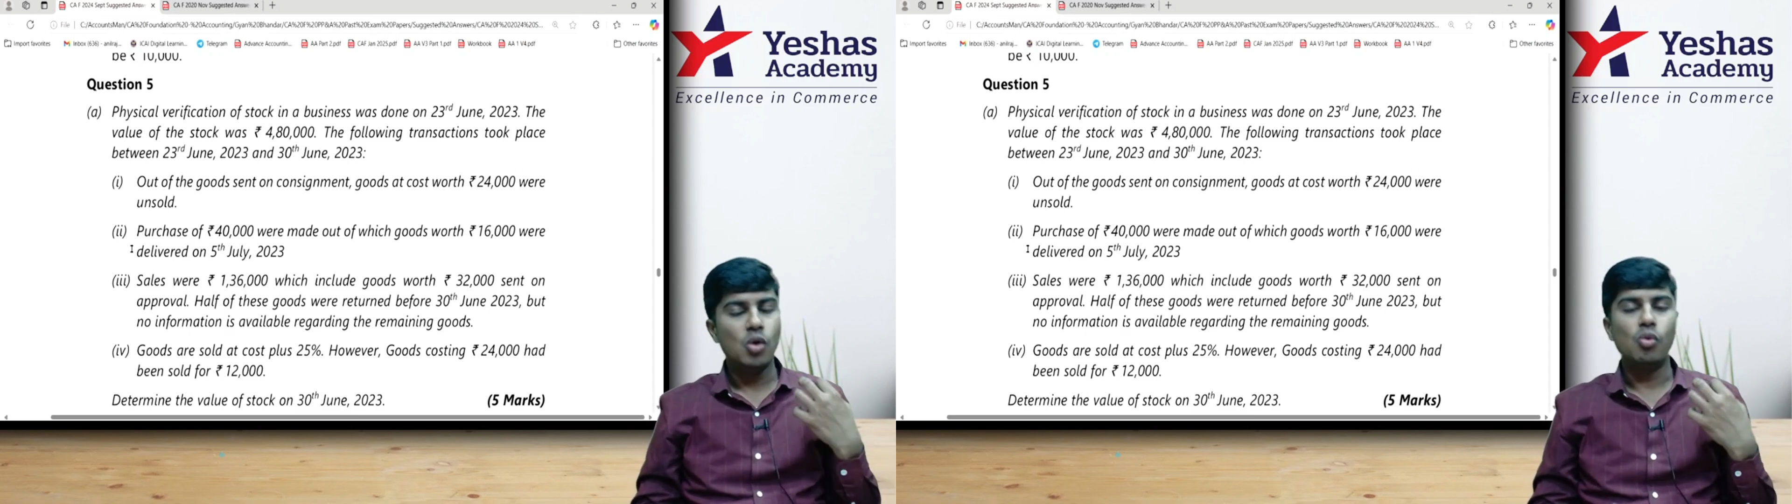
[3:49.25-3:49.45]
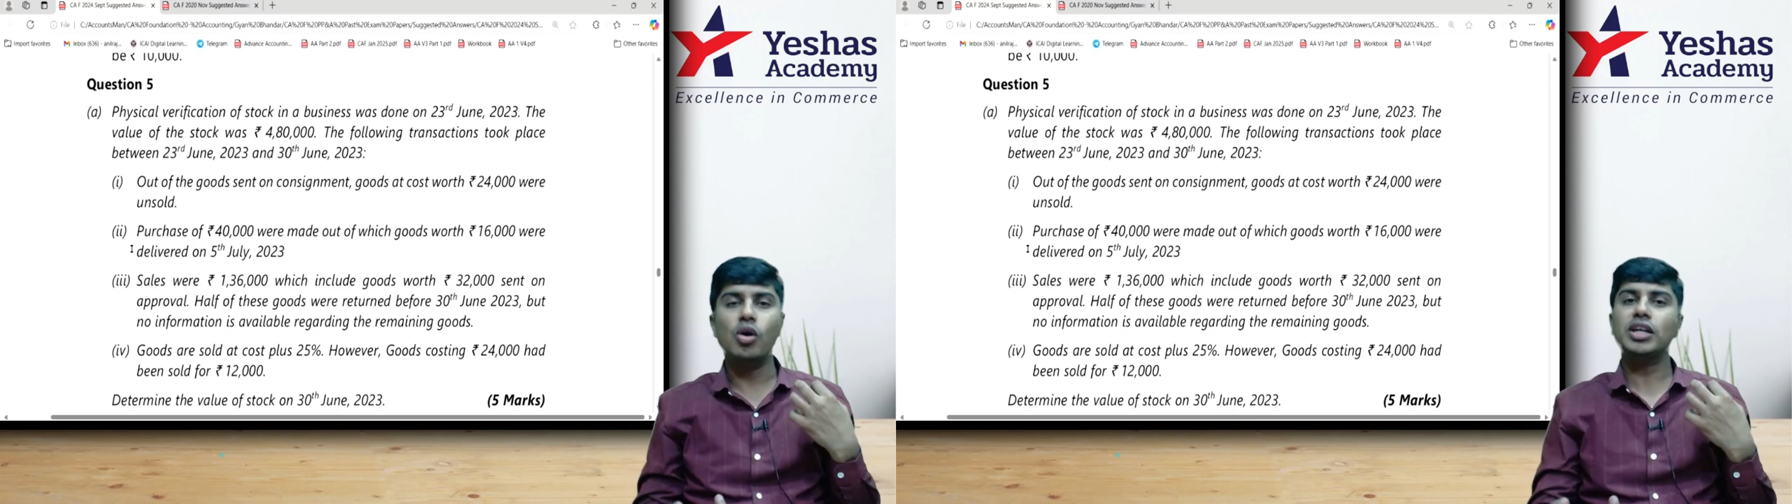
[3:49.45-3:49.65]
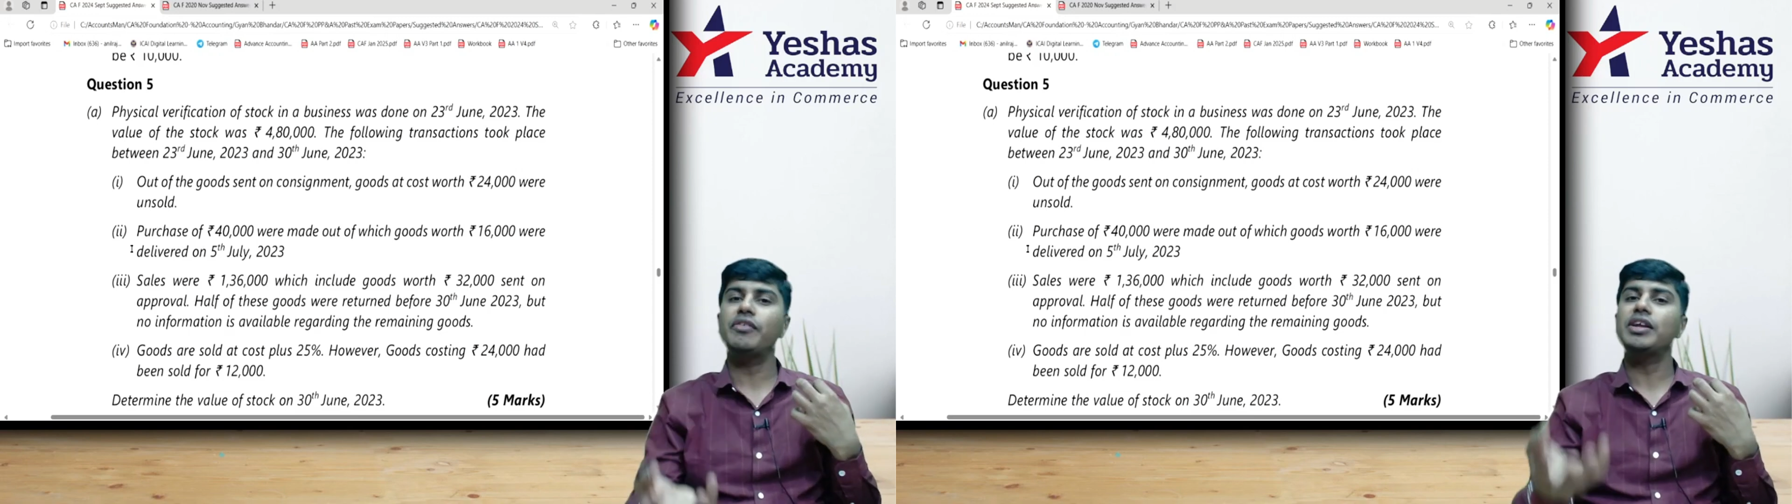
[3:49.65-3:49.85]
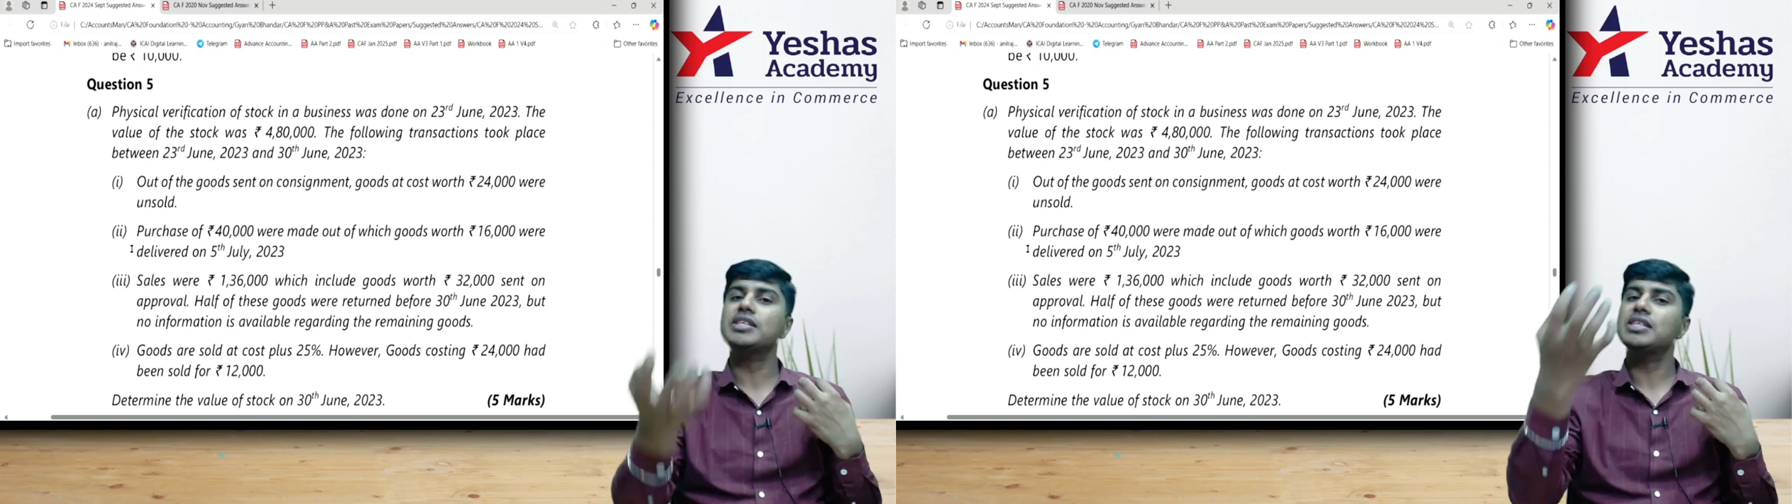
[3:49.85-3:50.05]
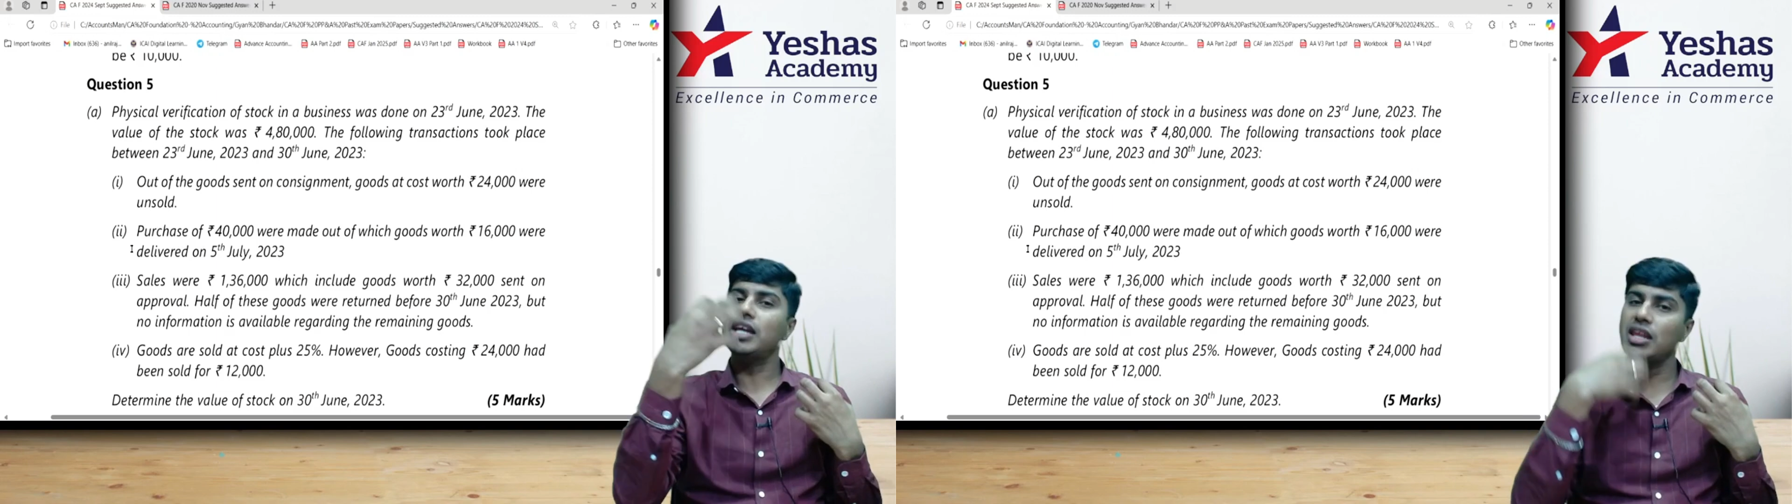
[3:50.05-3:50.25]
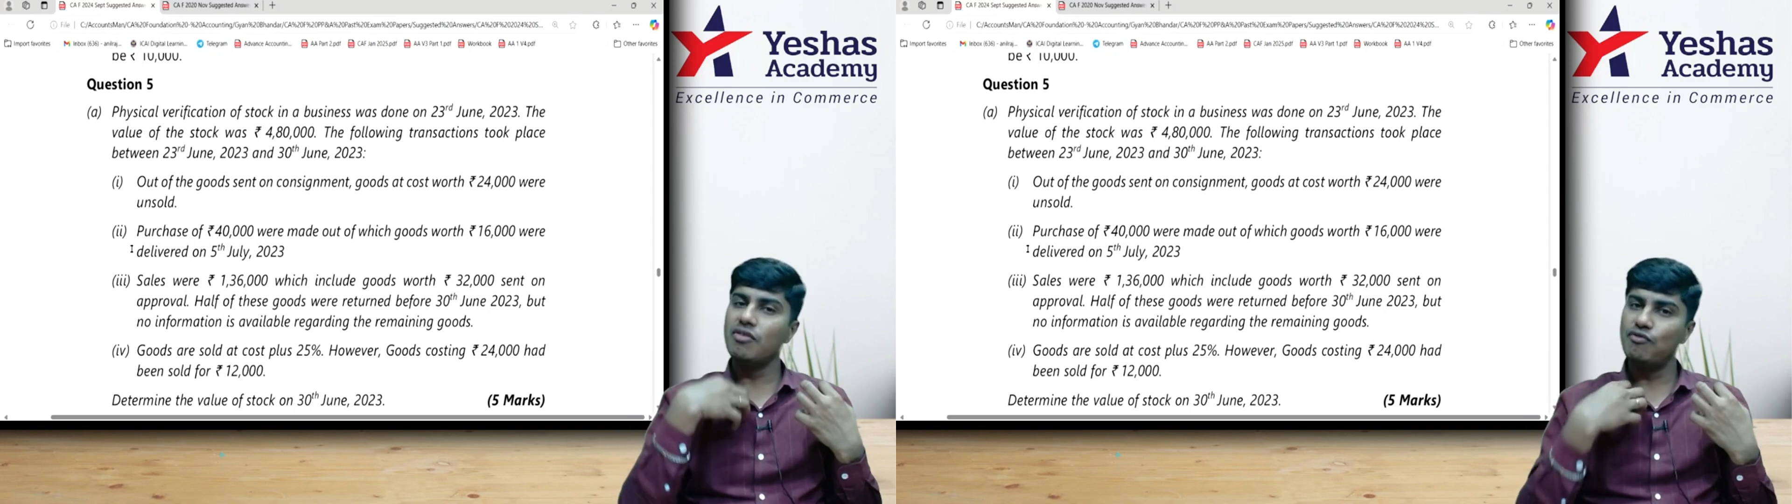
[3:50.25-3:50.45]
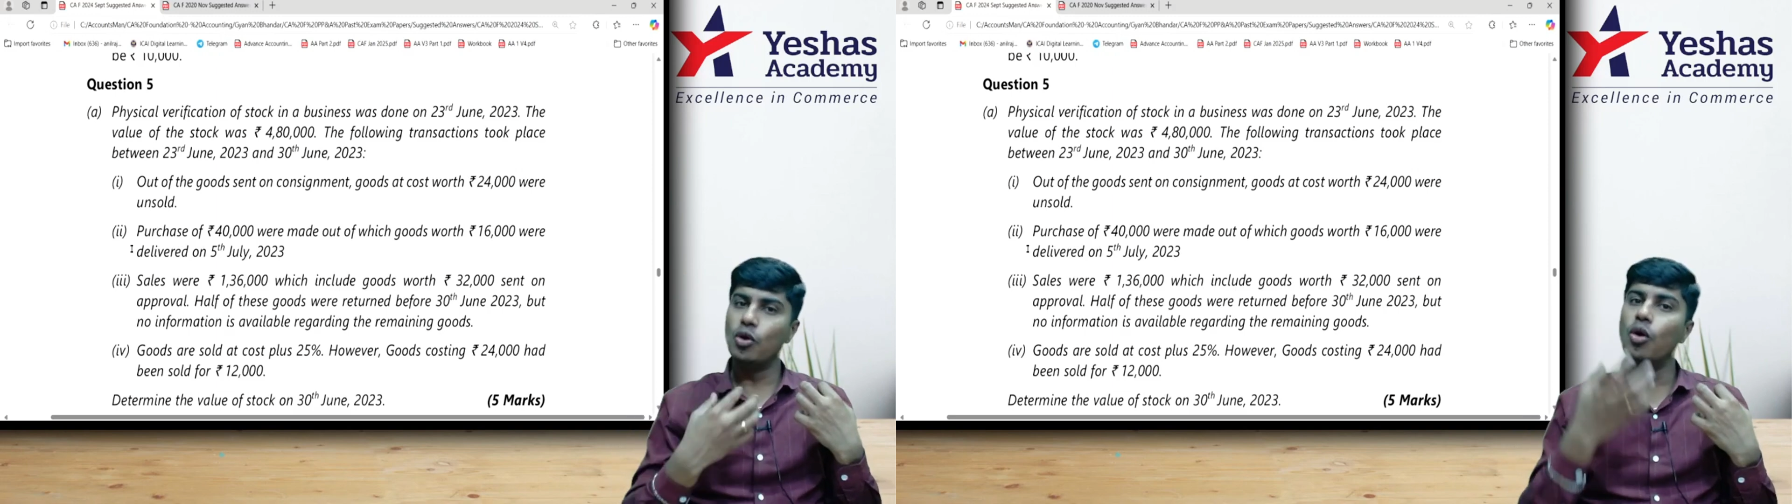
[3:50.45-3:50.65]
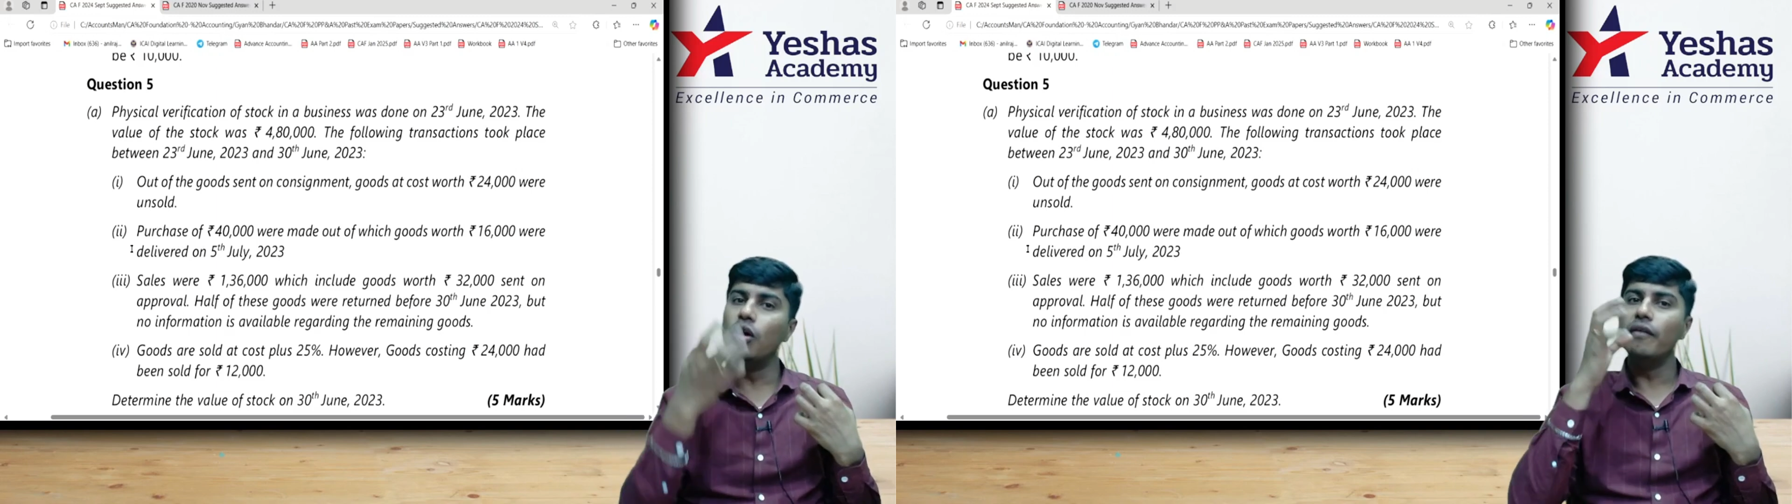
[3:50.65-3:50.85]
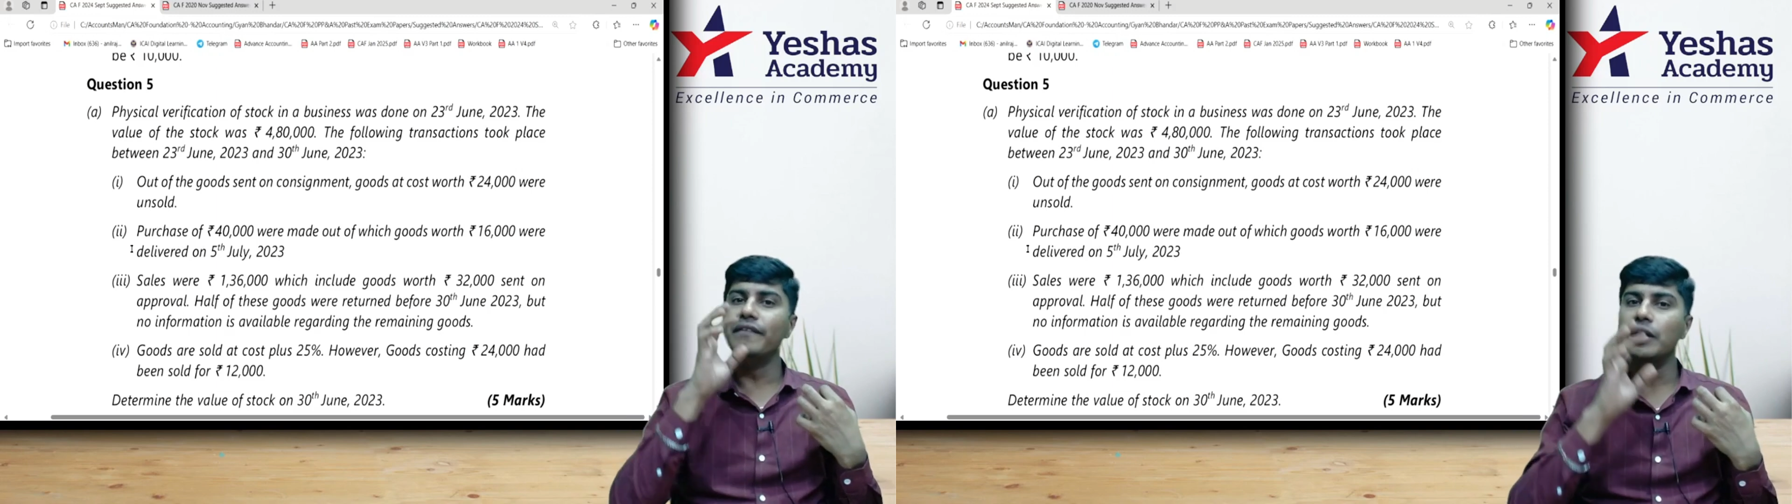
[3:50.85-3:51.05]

whatever is inflow